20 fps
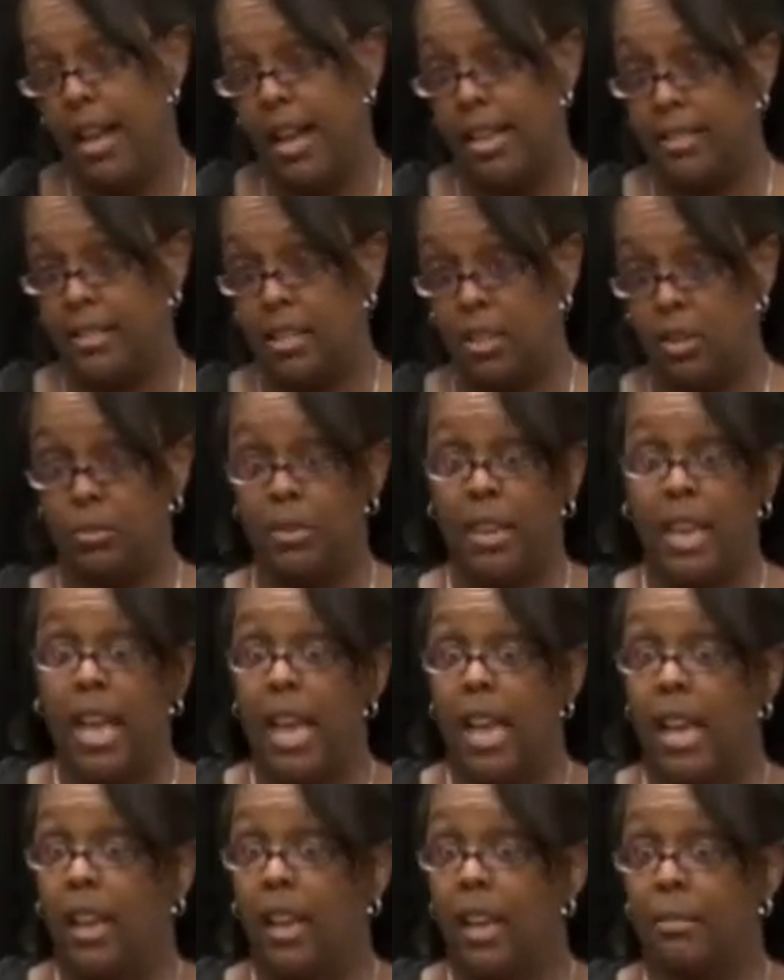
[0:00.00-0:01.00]
I said,
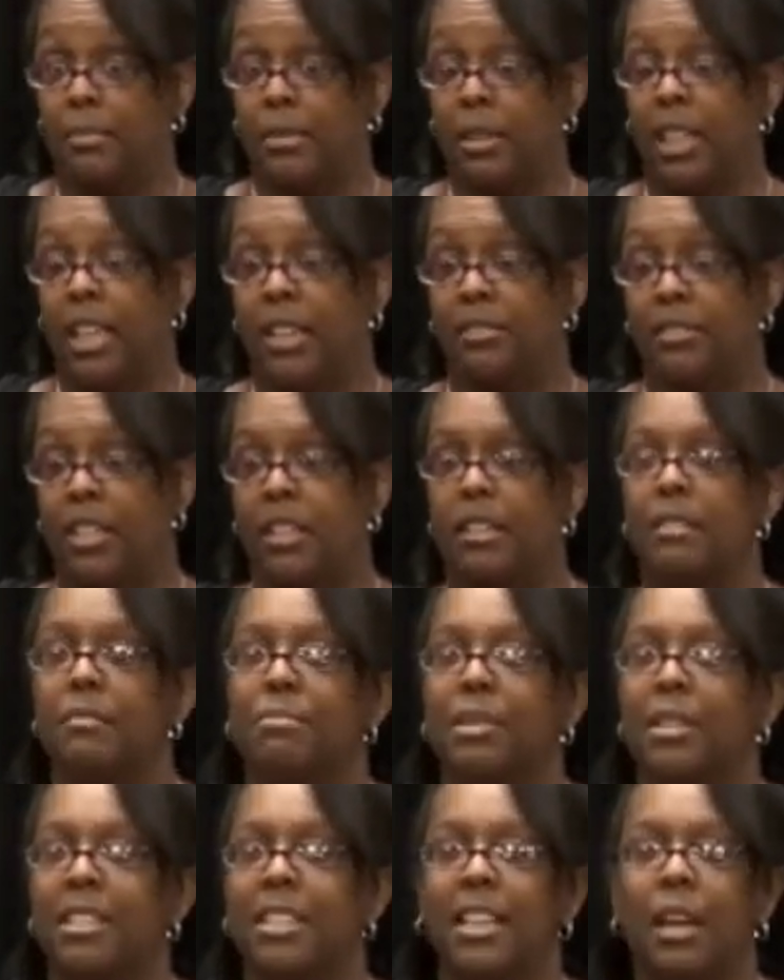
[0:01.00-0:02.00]
okay, I believed
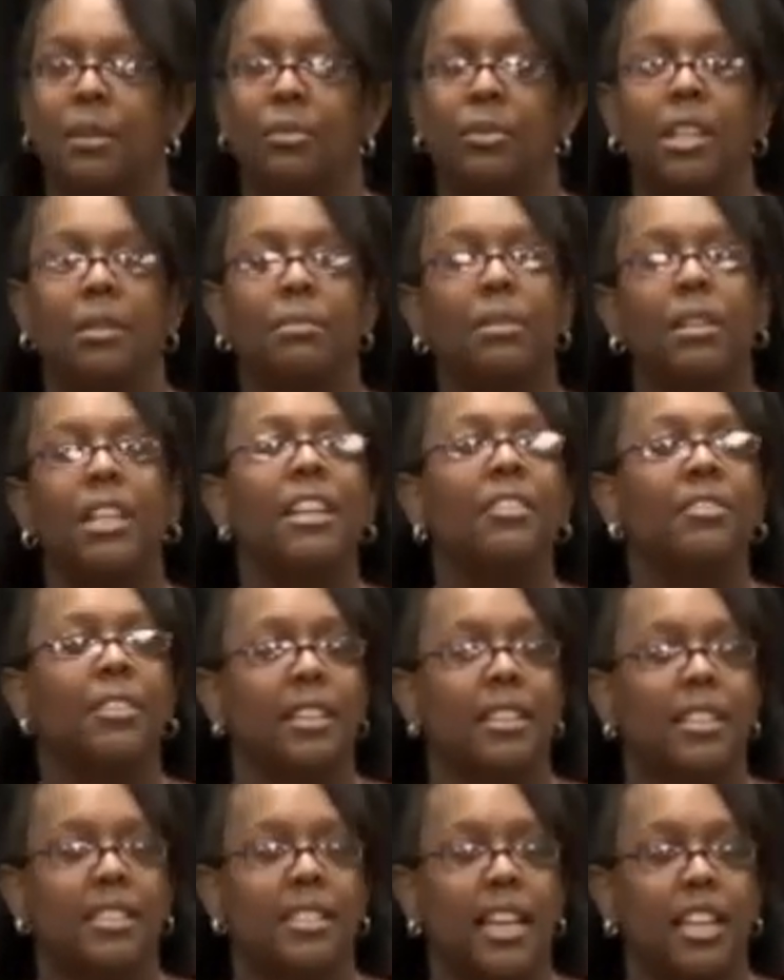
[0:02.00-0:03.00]
it, but did I really believe
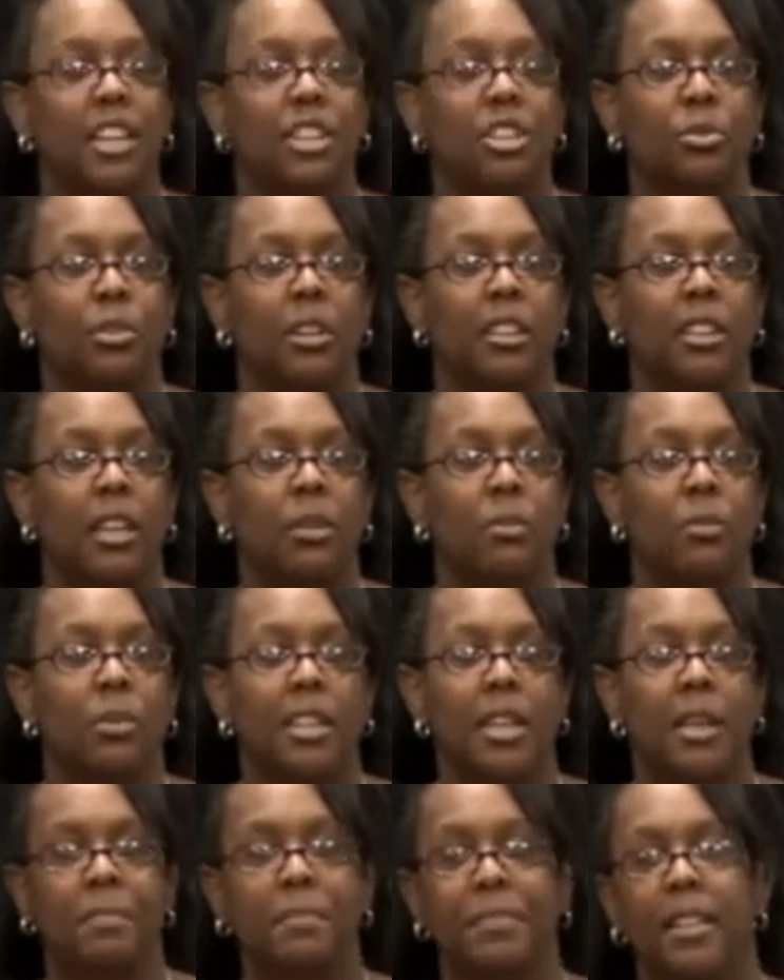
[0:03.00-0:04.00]
it? Because I didn't do anything
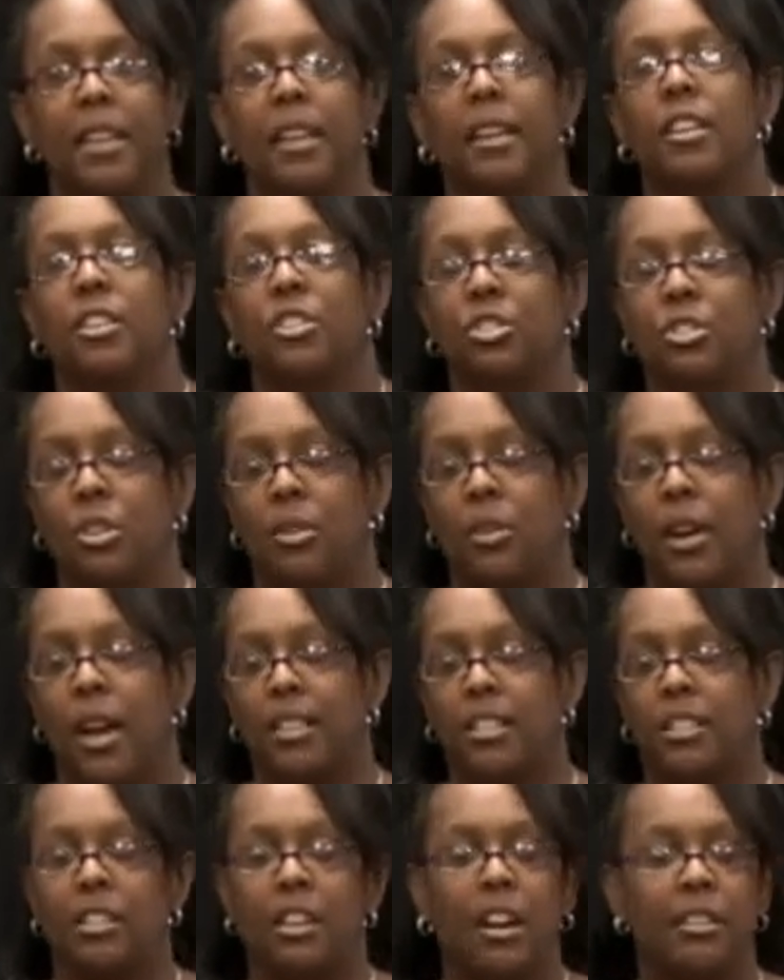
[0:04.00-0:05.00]
with it. So
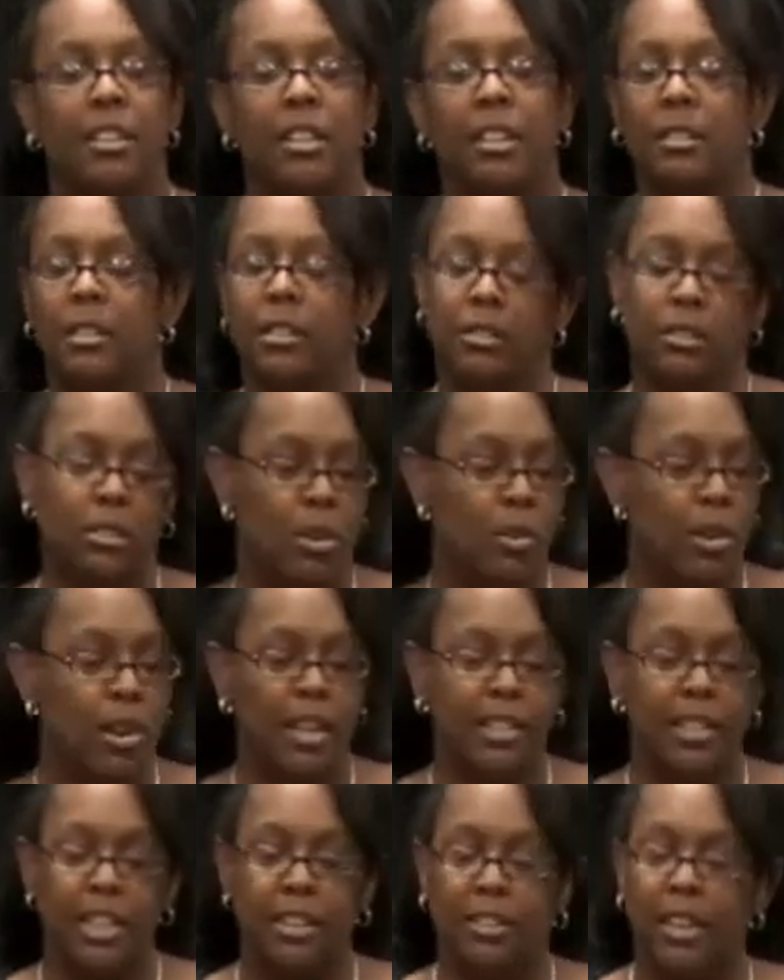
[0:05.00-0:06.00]
I started going
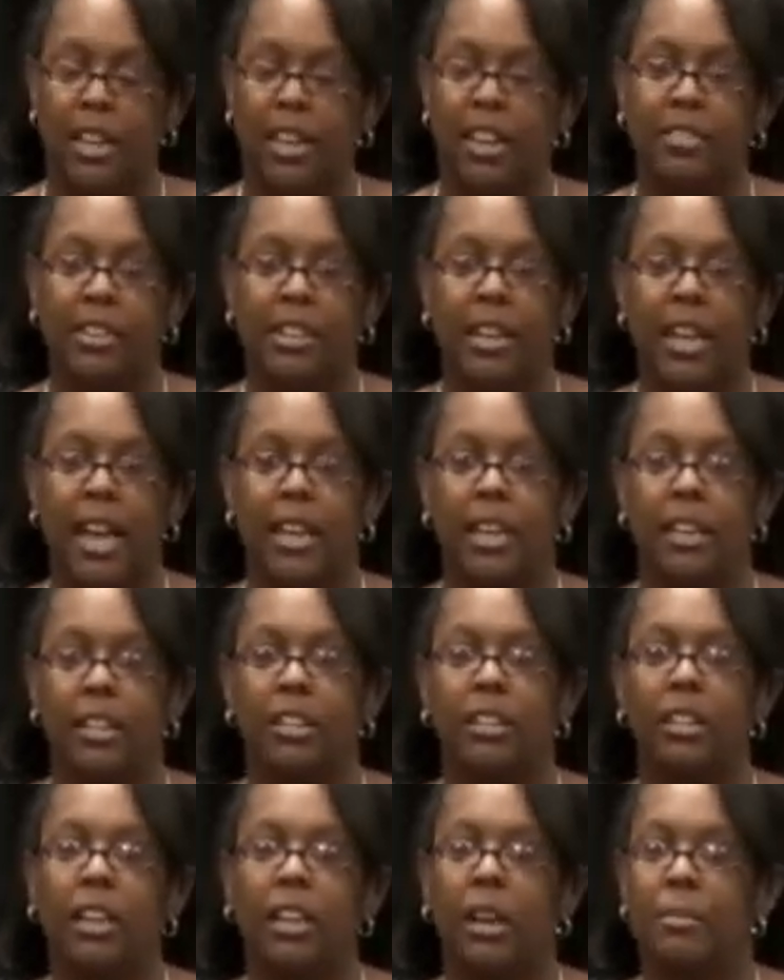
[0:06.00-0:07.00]
on the internet every night and
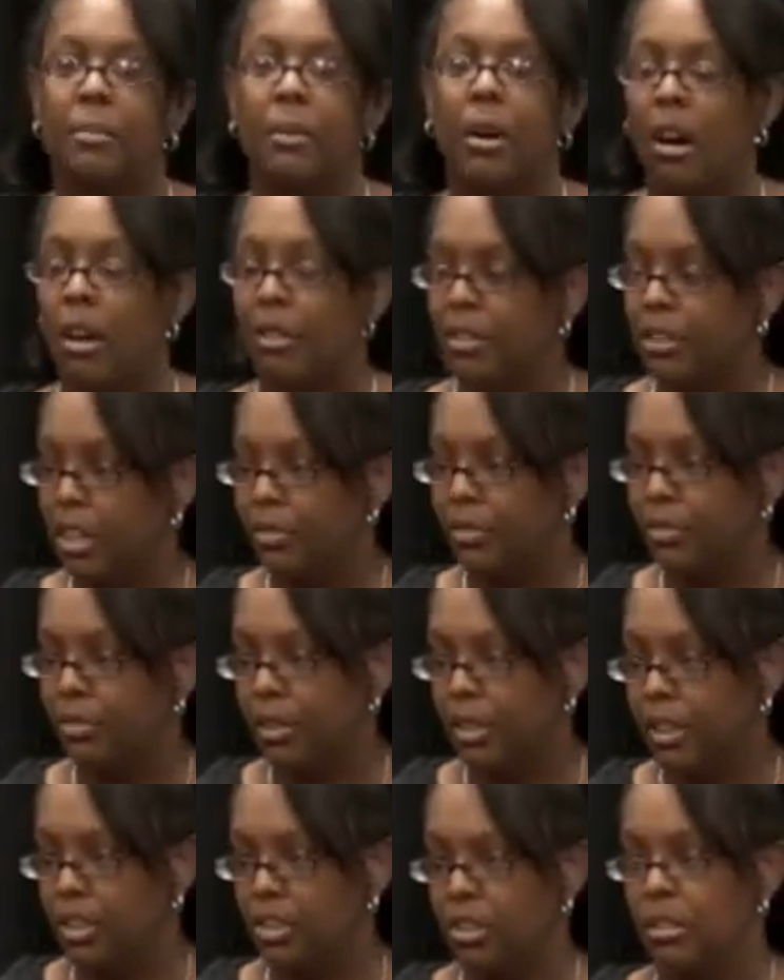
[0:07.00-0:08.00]
looking up all the different
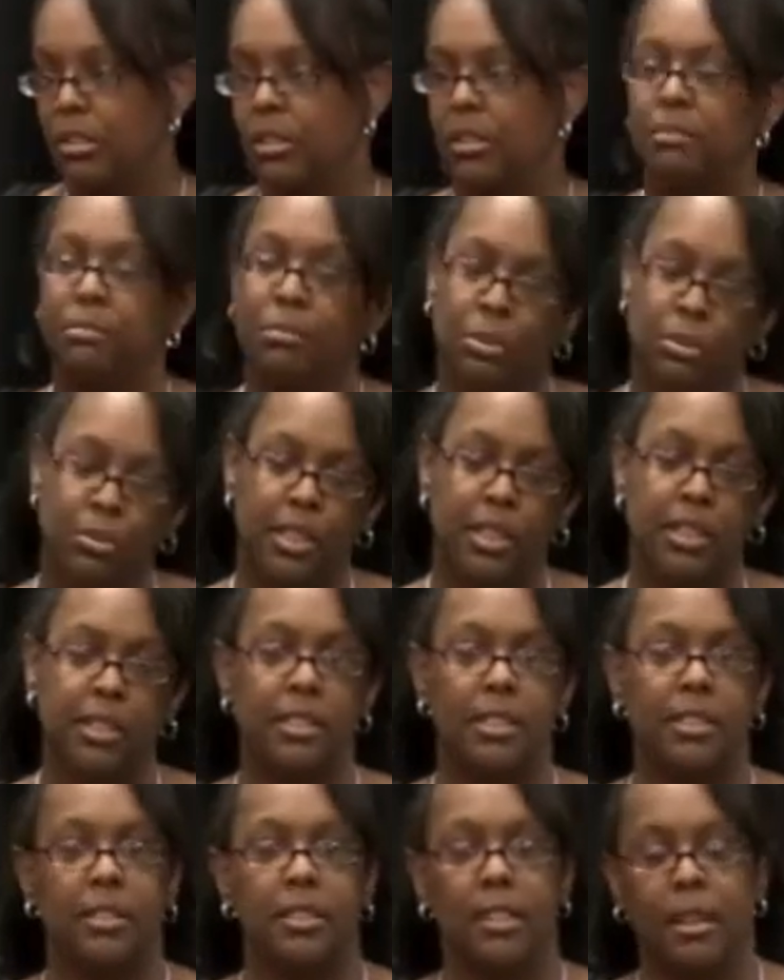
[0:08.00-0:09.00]
religions,
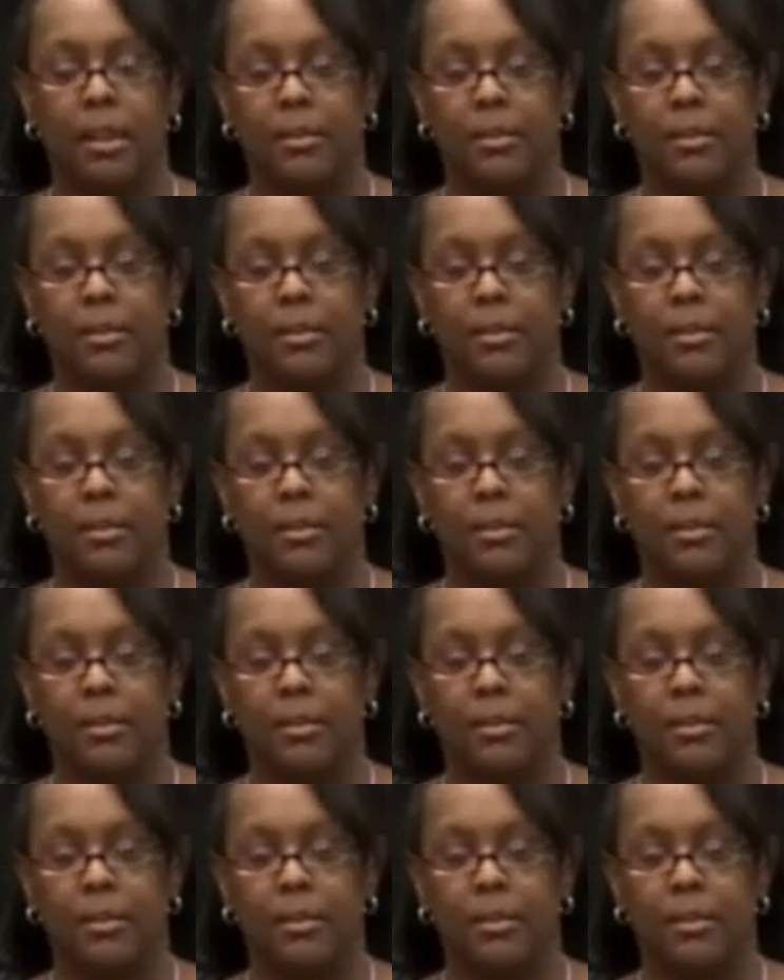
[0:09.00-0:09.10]
Buddhist,